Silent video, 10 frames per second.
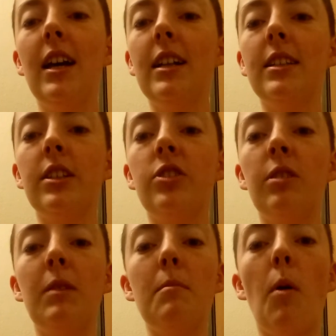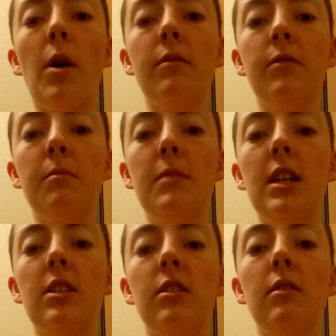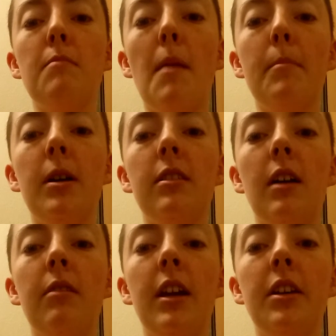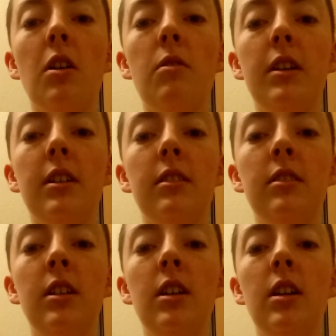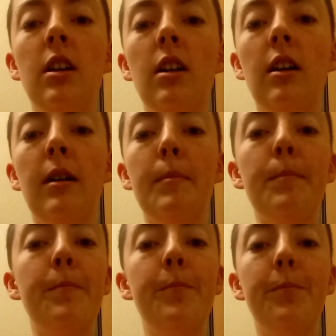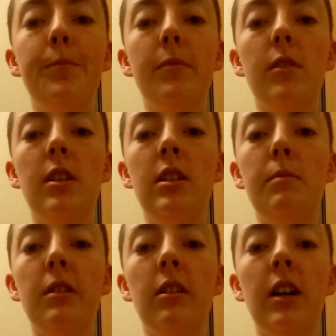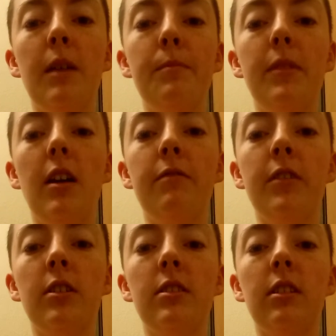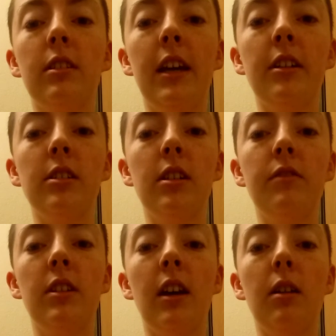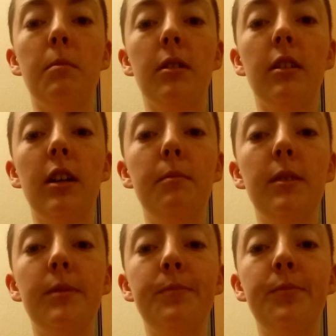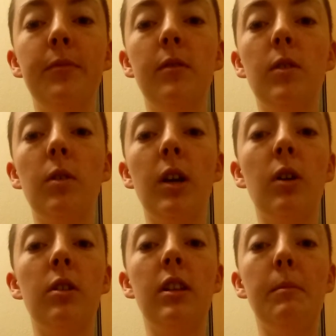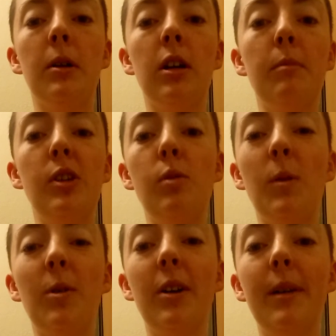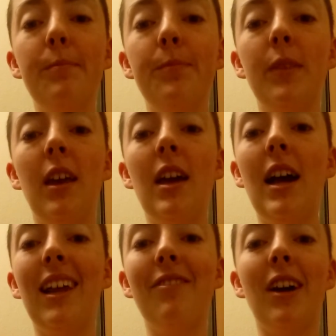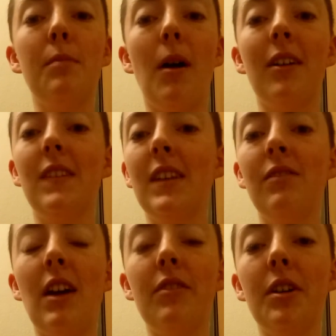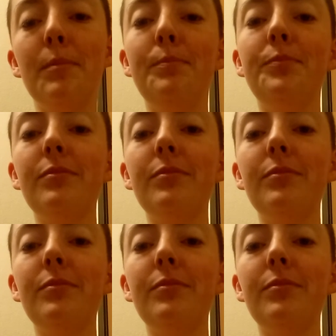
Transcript: It is extremely important for me to remember that when I go in to deprogram a first layer of denial programs, so I go to deprogram a new program, and I find parts that have never